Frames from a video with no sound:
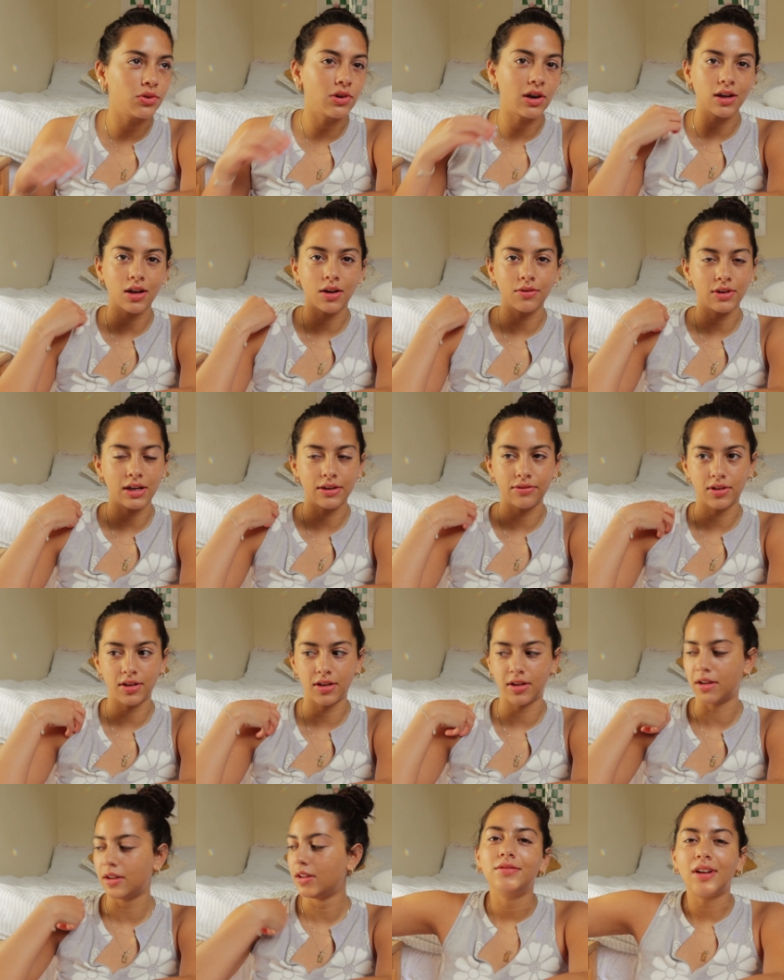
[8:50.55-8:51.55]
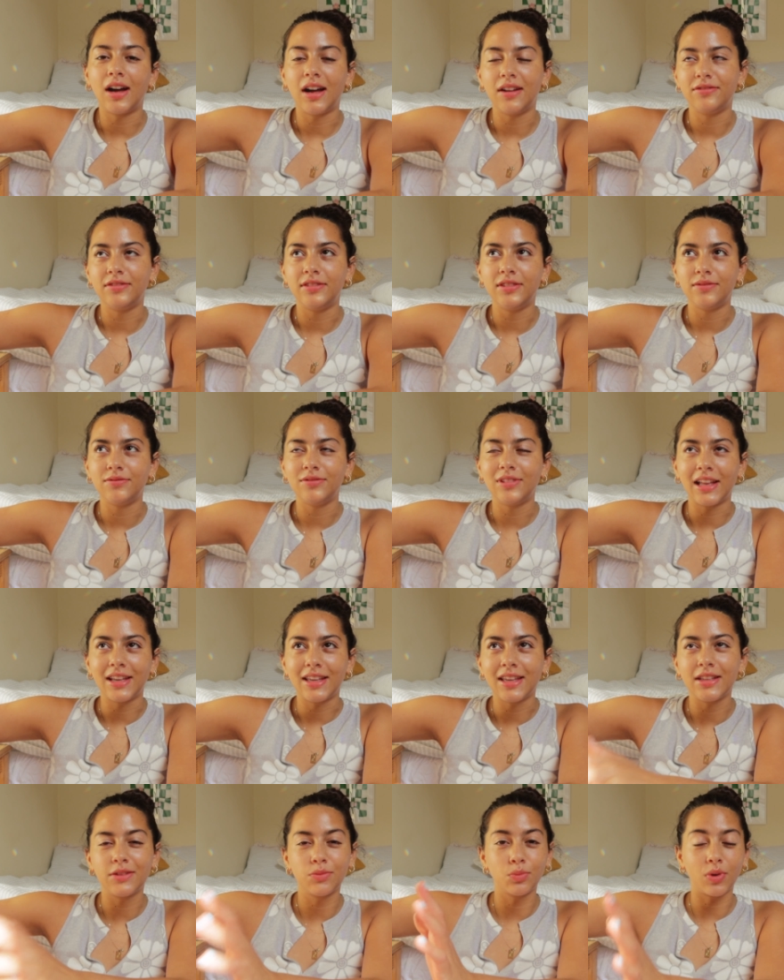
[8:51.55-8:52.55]
Like I've never I've
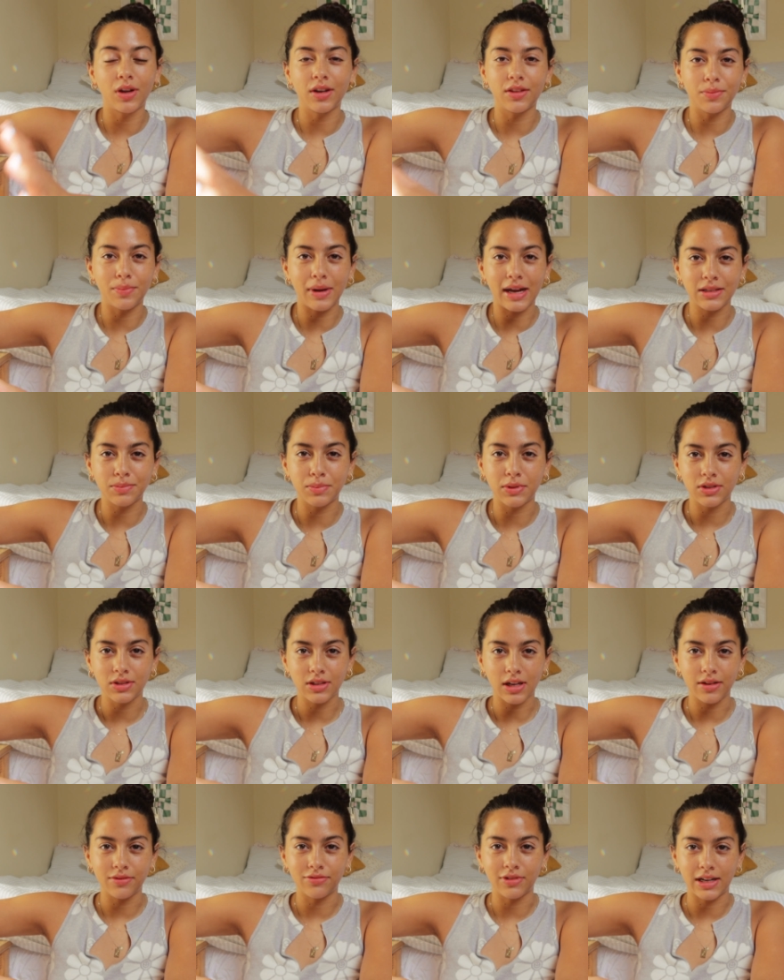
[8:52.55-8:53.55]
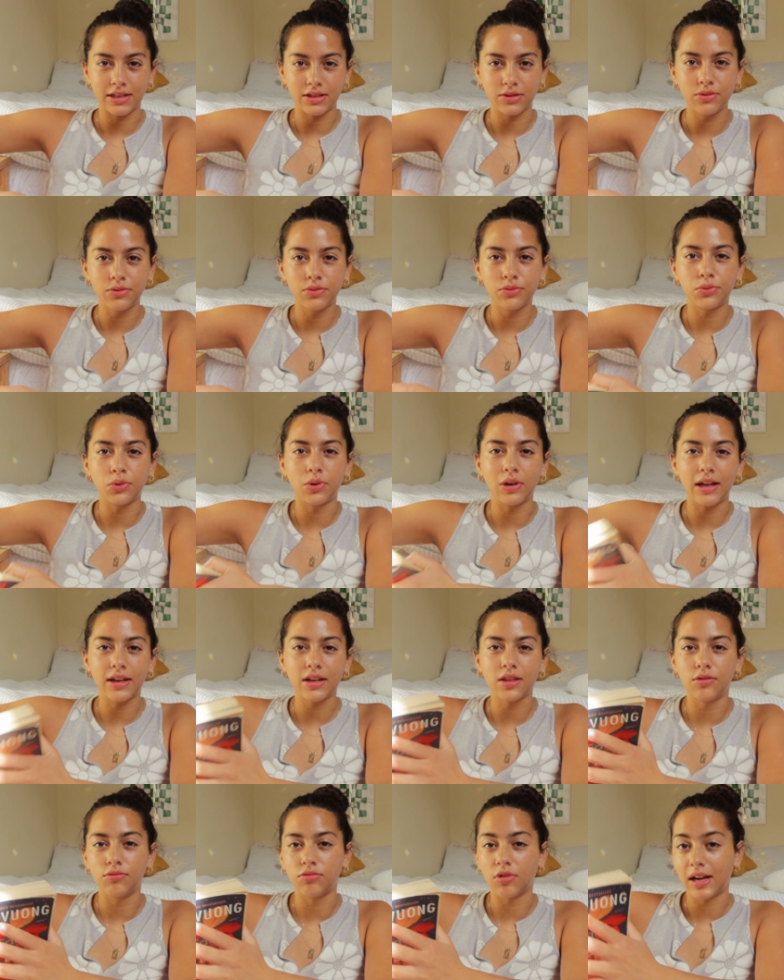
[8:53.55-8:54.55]
like it's one of the best books I've read for
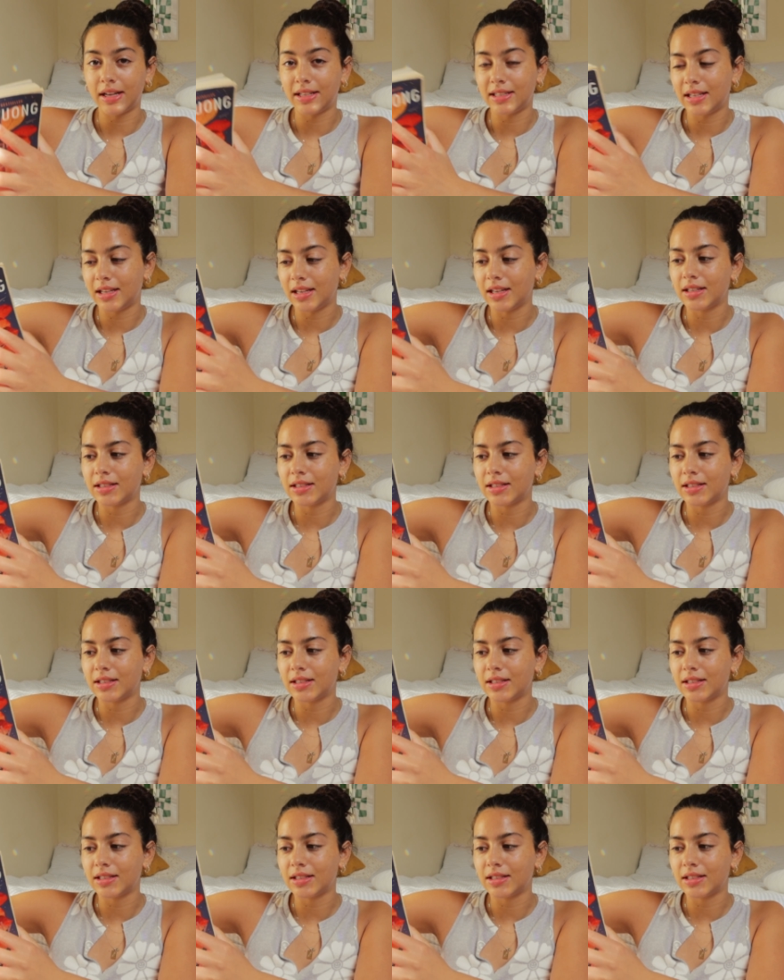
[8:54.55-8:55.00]
like the writing.